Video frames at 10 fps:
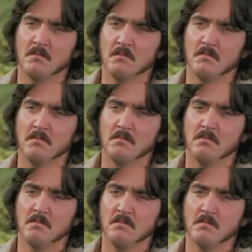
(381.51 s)
laughably
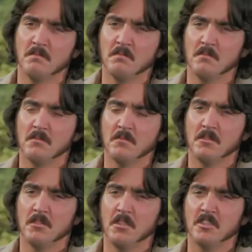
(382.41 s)
poorly dubbed.
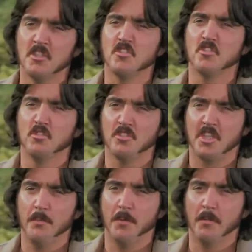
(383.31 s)
Let the zoos
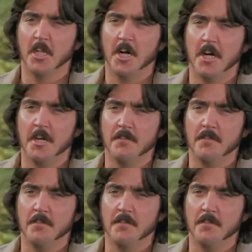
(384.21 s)
keep them alive.